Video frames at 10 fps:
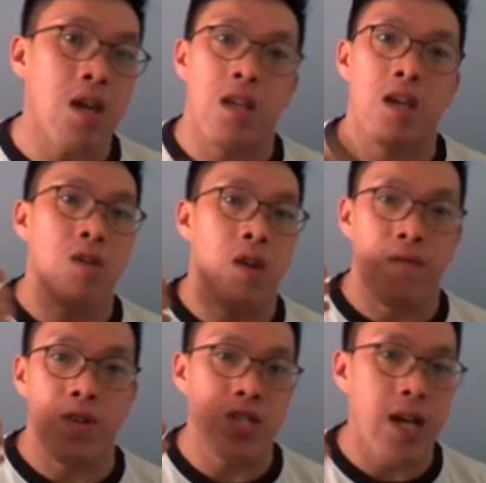and then you have
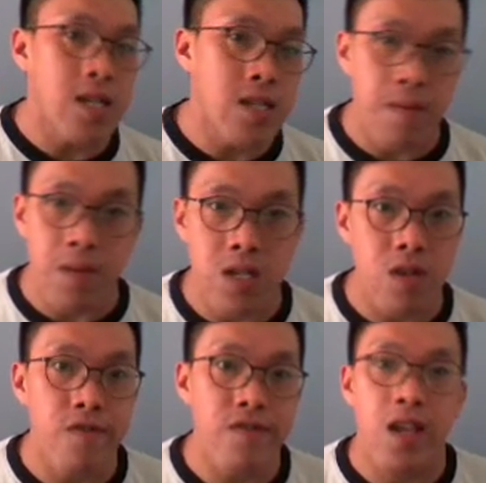your Chinese embassy
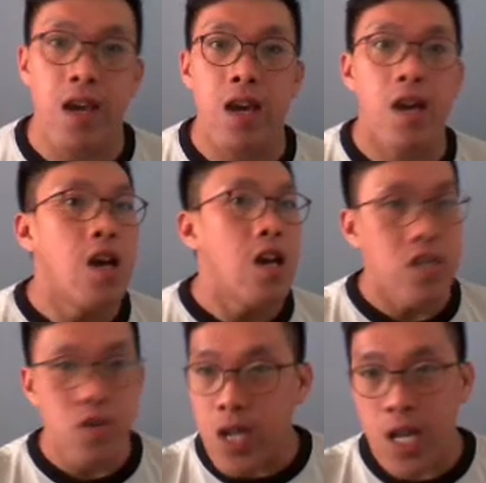over there.
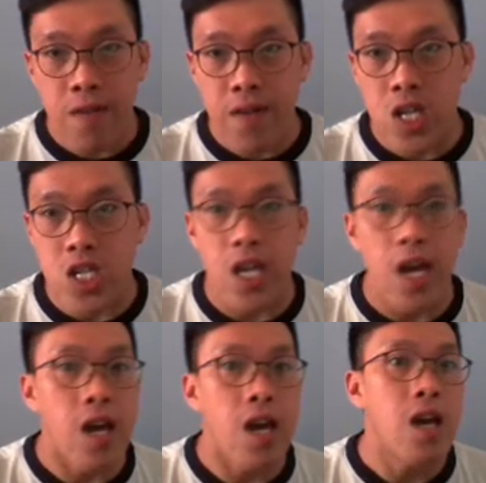Unilever is
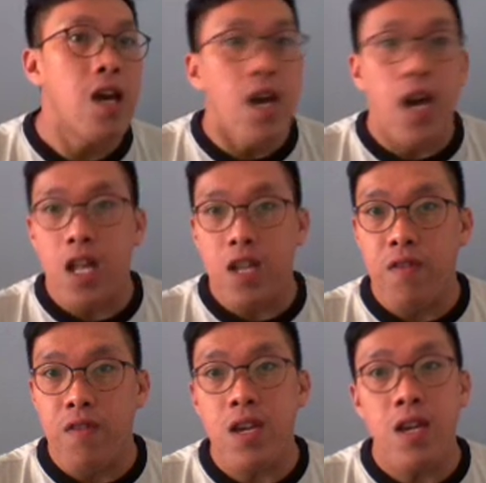there, and if
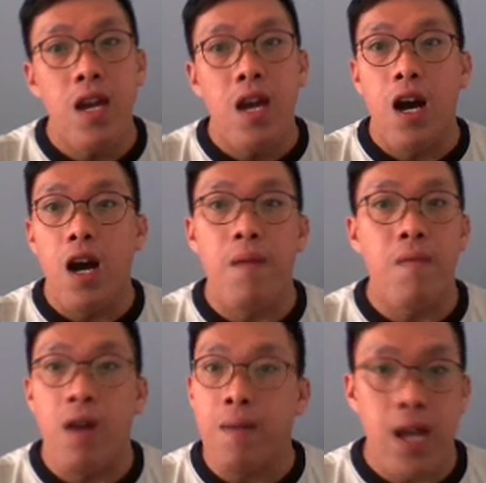you think
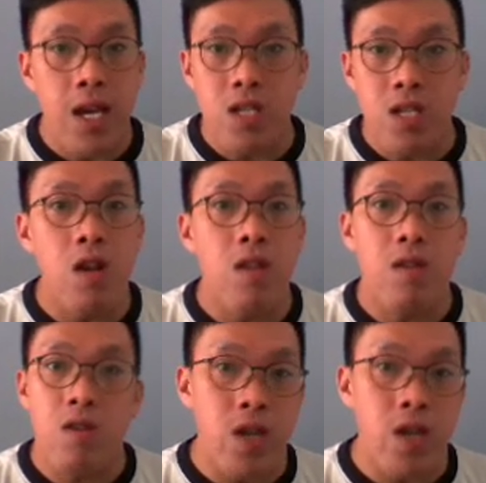Ramanai is not
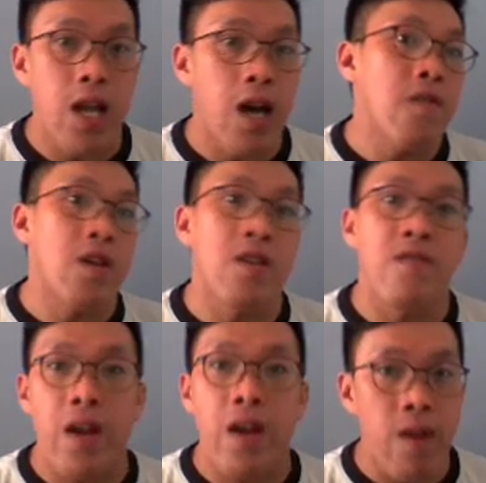good enough, in
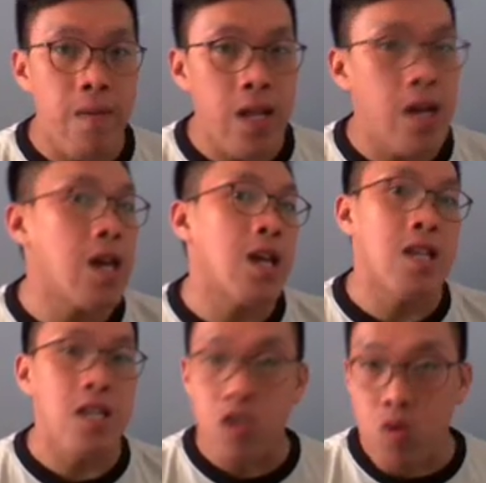fact, Ramanai
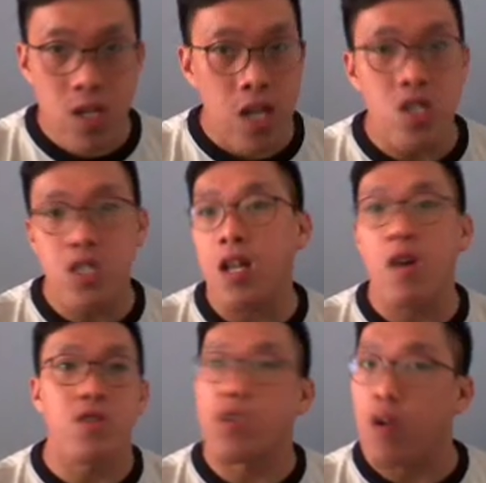another two stations down
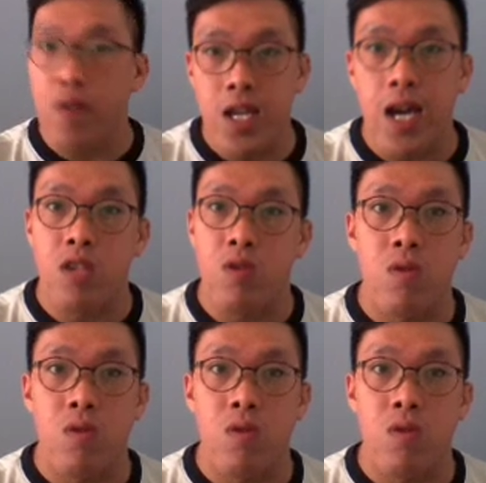is already Asok.